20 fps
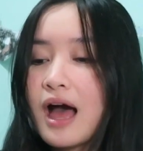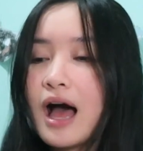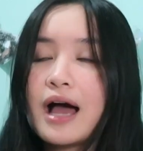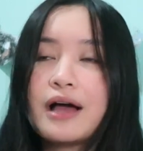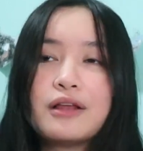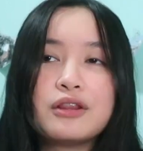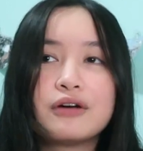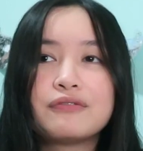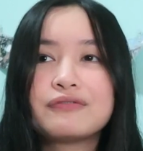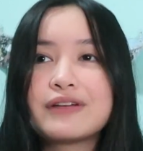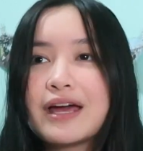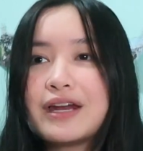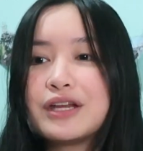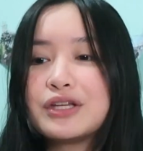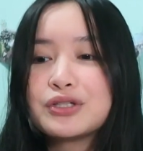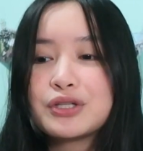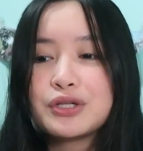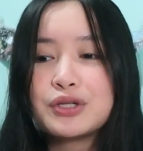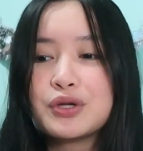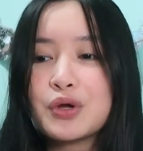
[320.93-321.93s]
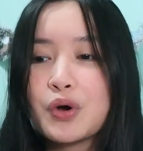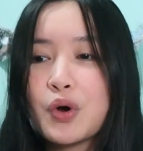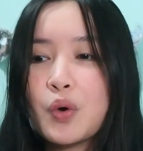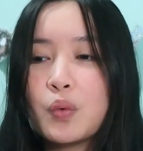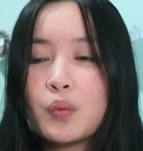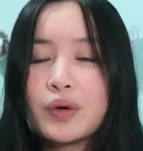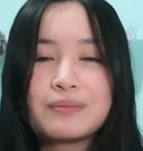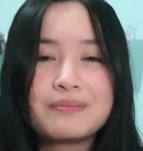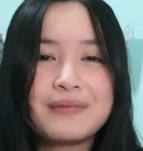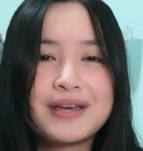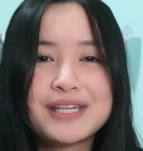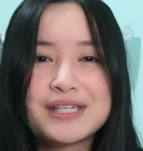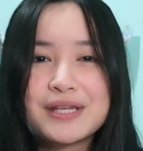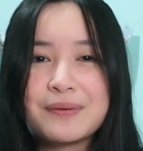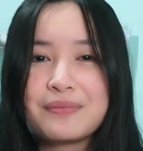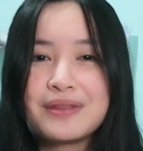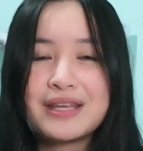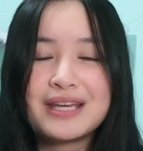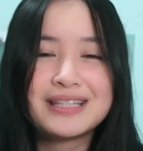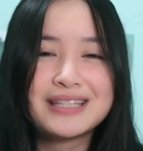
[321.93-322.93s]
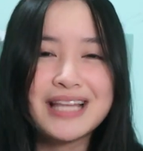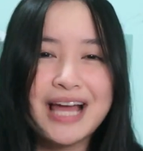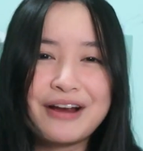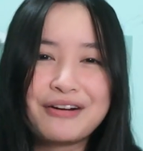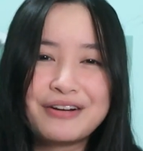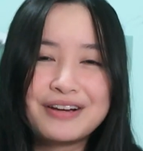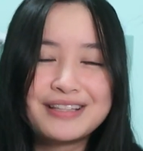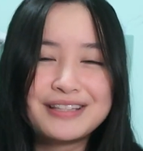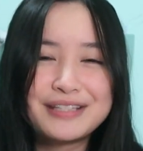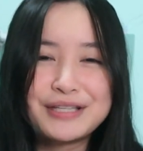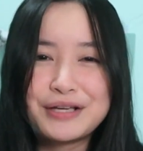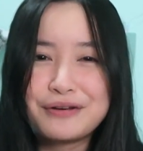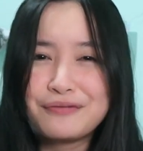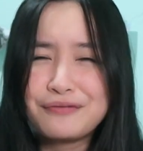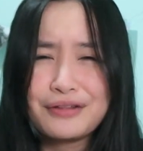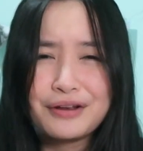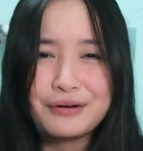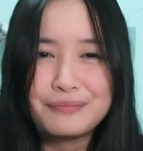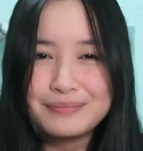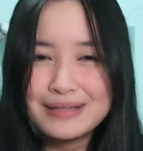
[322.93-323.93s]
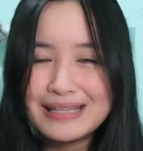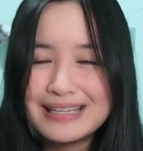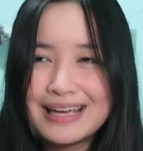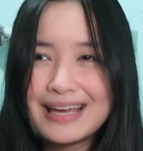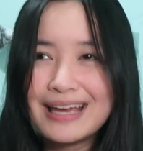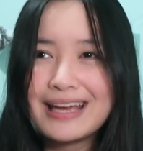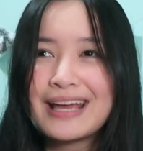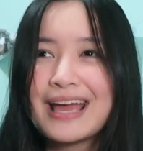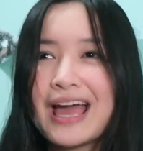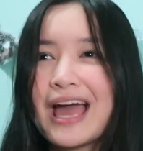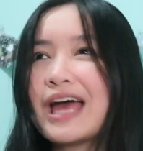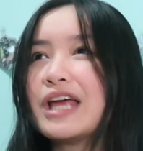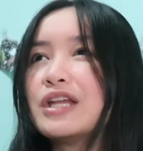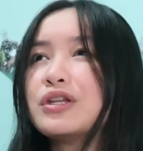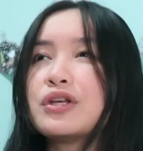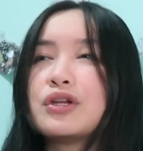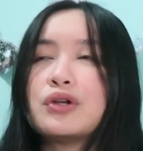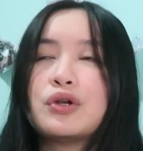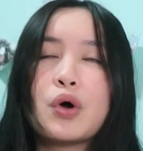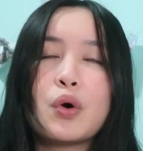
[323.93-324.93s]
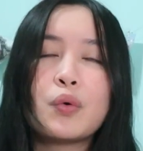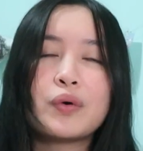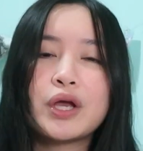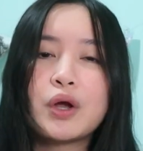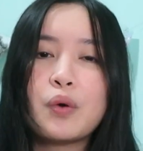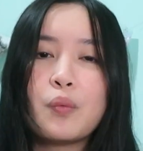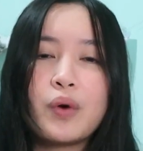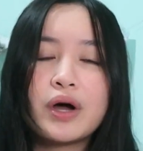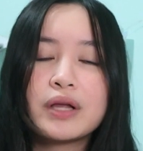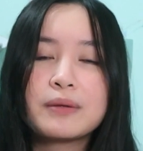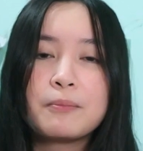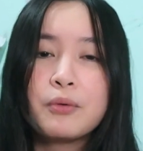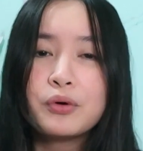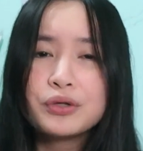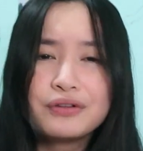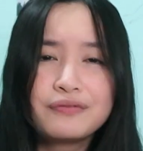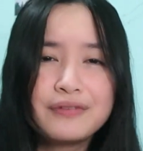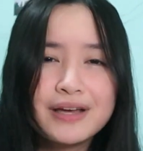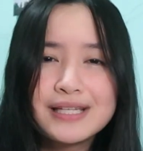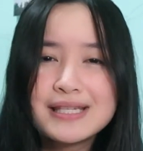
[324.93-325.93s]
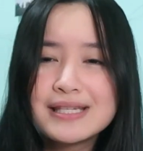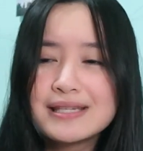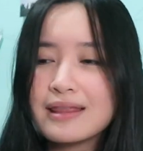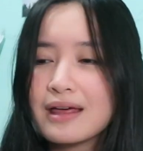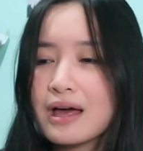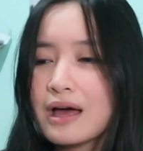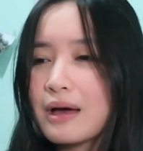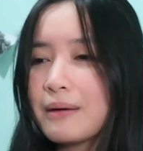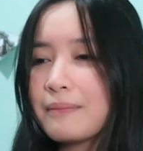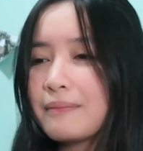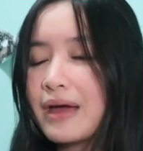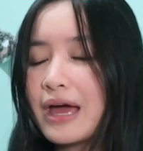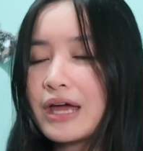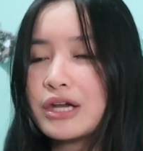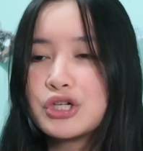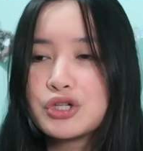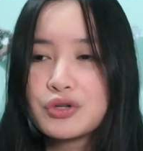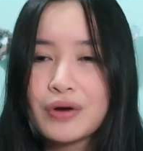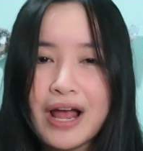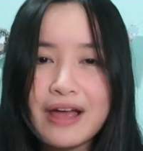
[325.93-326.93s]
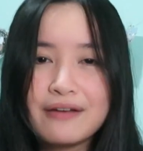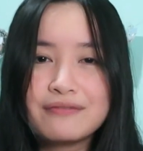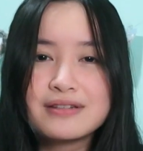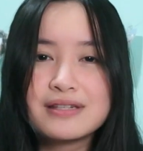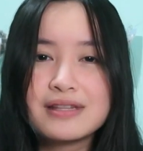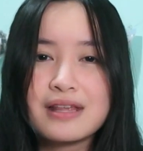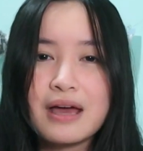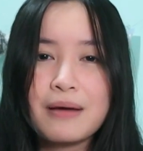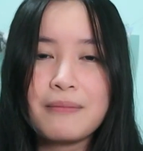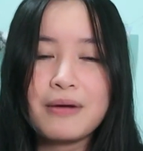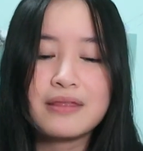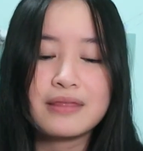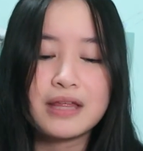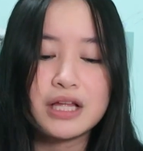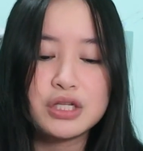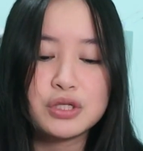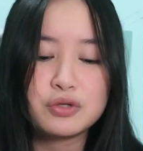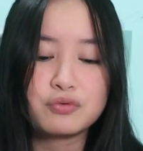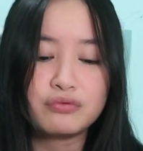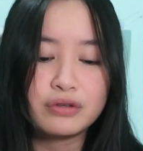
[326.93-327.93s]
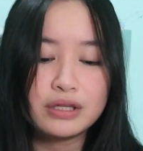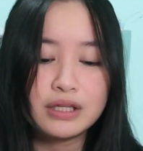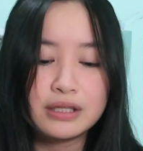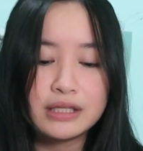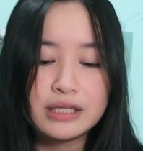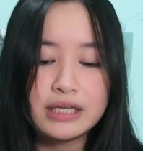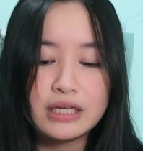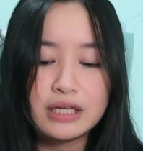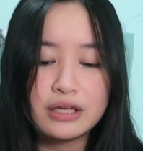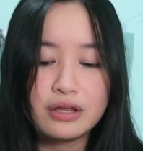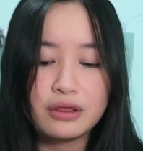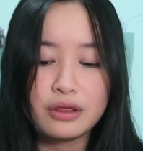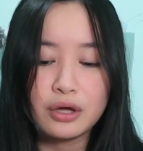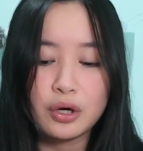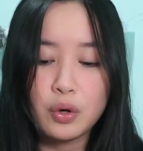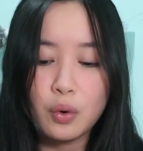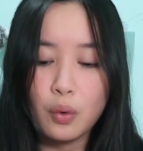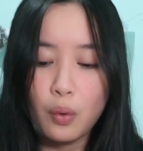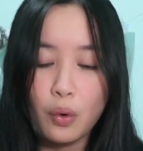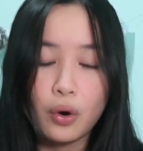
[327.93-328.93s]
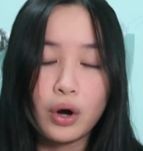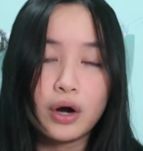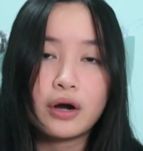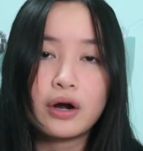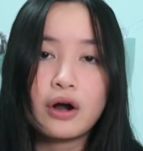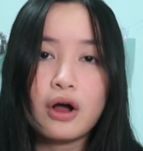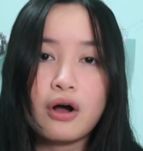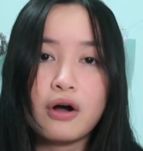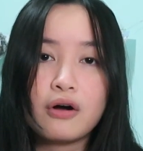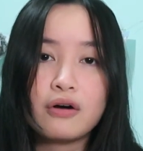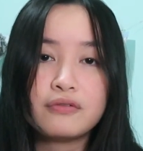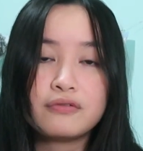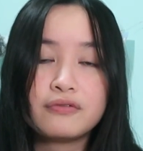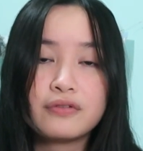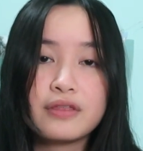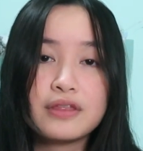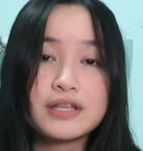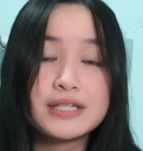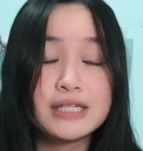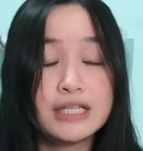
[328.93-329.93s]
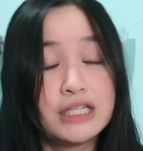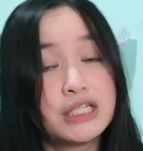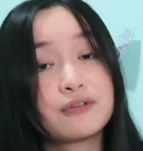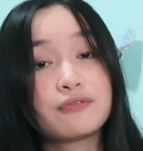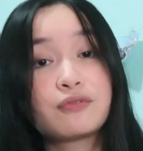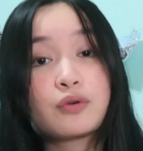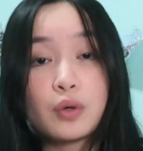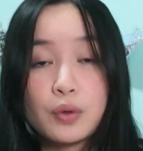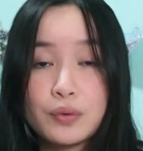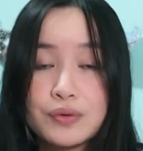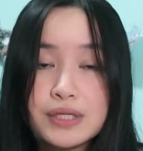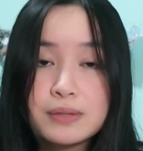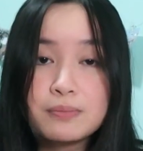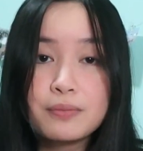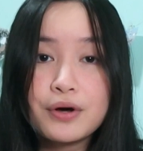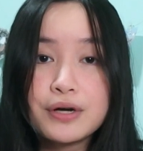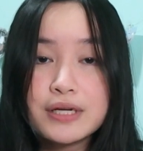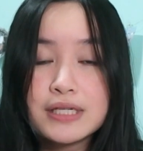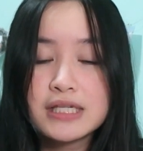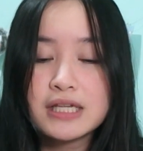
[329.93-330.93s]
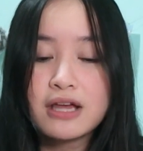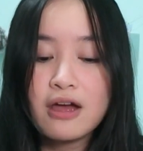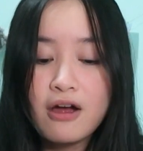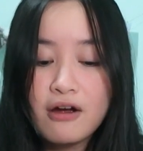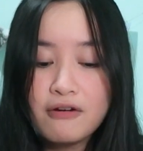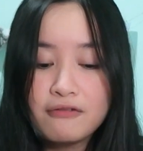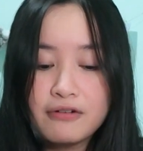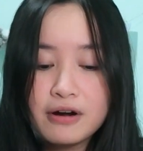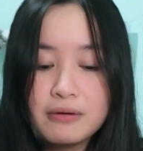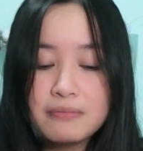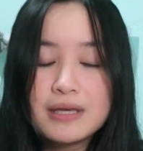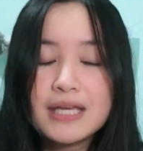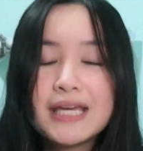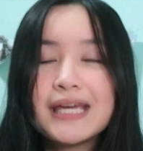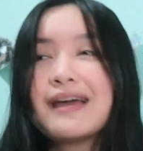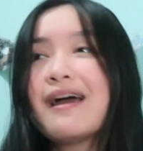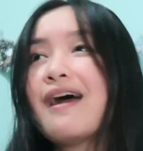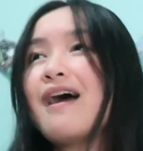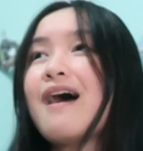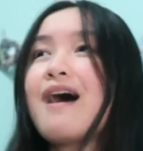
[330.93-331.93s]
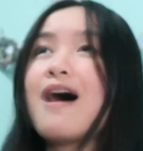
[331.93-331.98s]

I love getting to know what makes up the entirety of their being and knowing what motivates them and drives them, and that's really the core of the Six of Crows books for me.